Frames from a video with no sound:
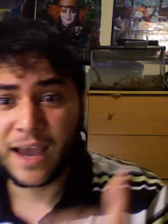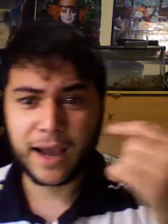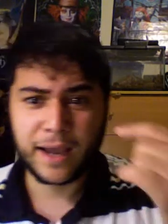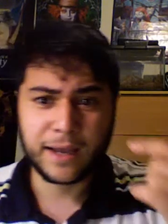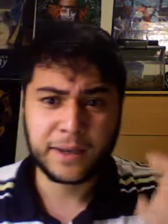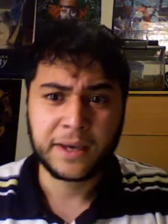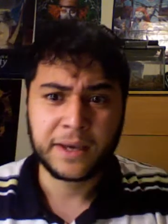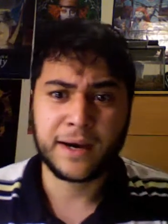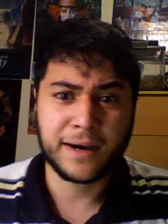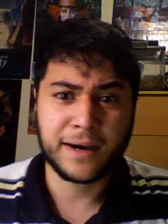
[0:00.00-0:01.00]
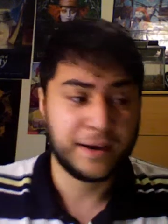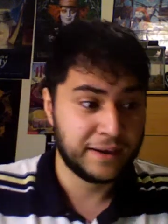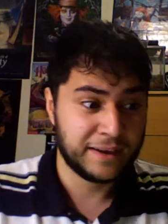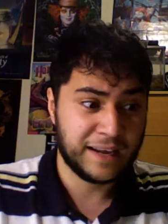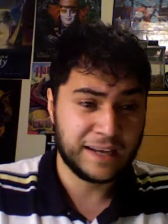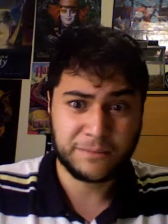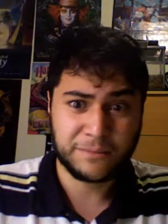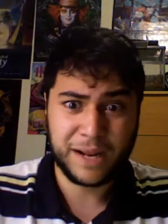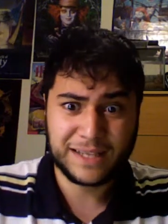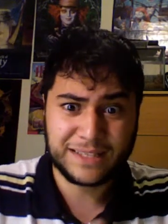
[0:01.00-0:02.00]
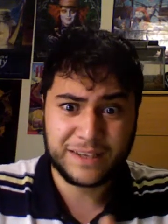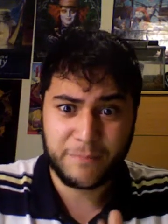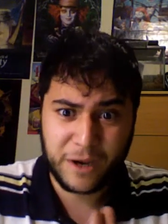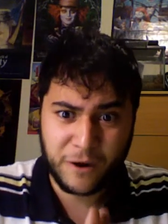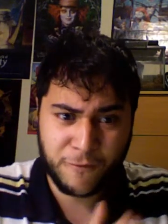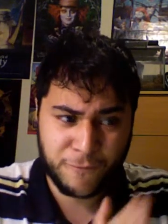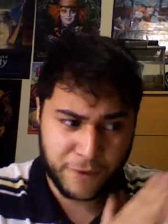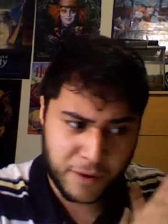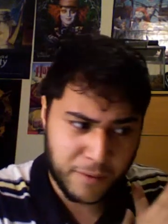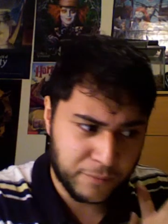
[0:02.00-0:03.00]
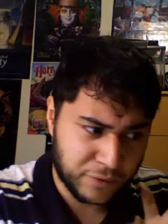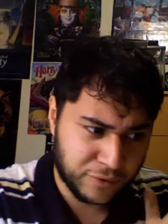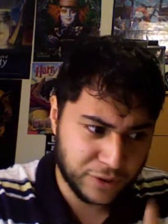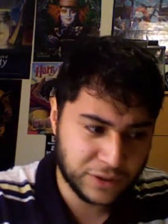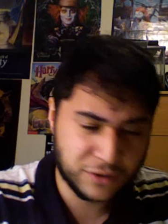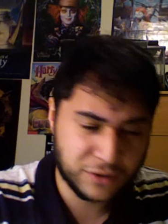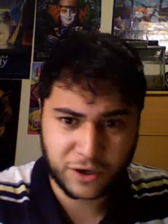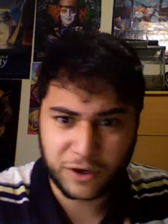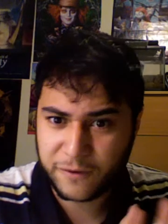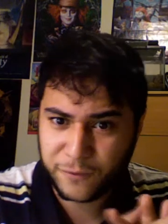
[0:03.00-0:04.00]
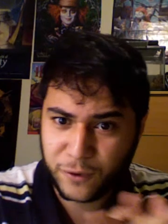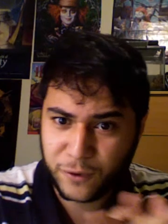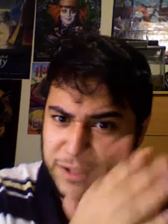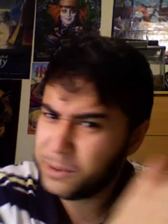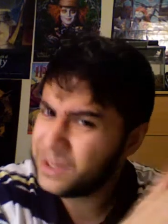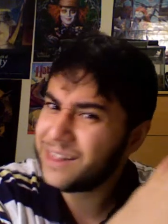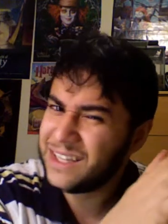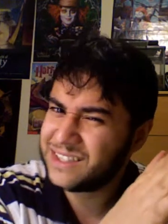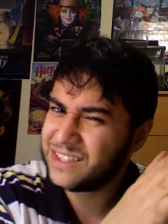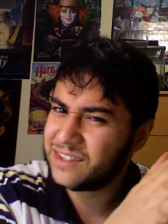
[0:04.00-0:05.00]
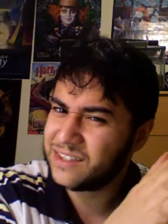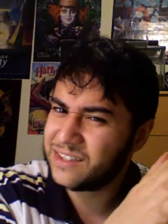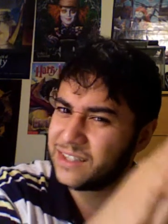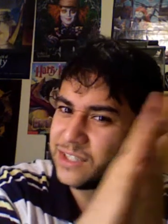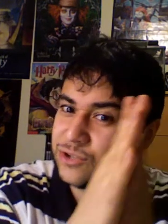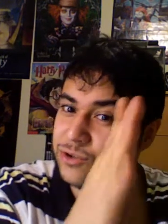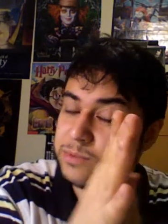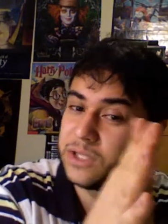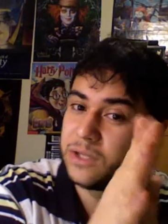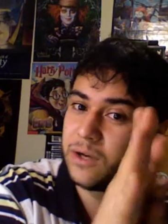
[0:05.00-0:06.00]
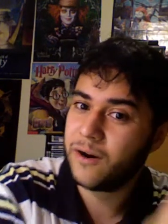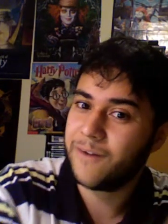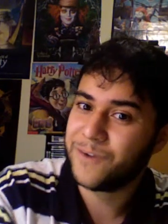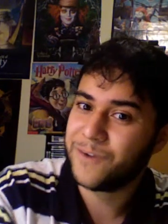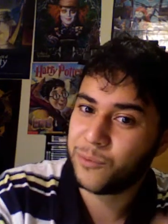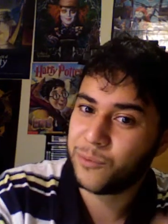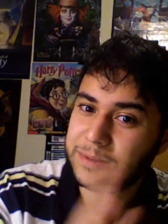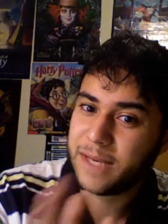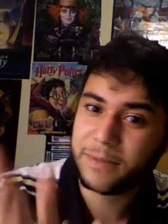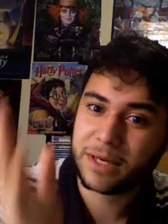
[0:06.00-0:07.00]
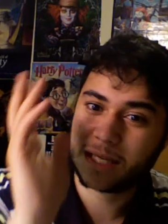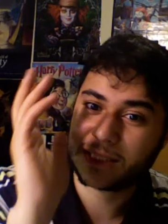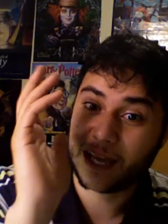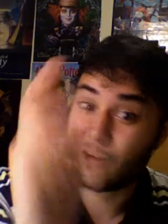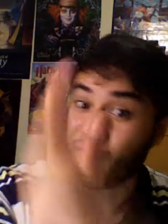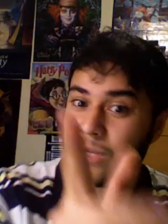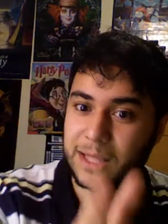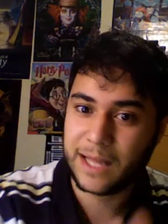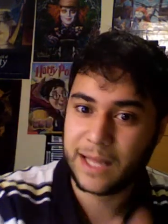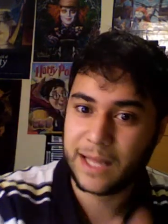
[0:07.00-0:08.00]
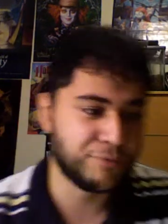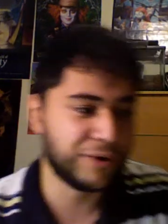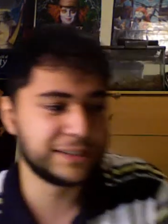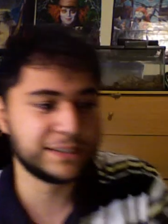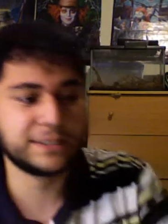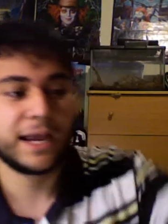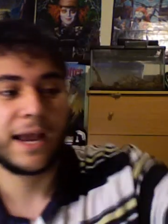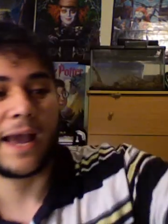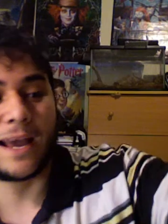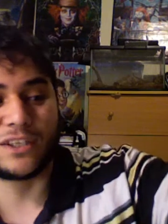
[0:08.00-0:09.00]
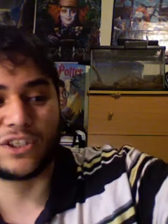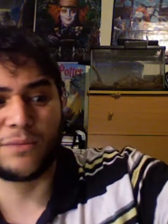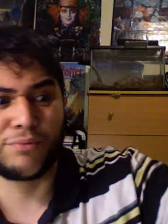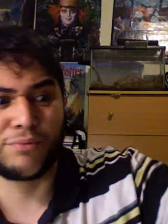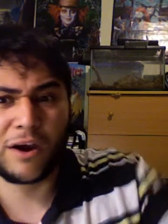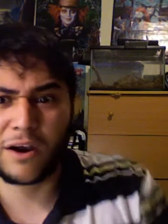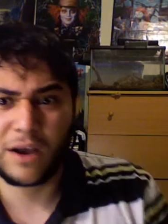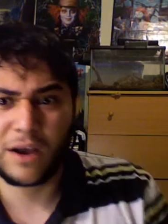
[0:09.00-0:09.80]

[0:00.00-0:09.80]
I uh, got some plants in the mail from Crystal's Carnivores. I'll put a link to the, in the description of her website because I really like her prices, and she brought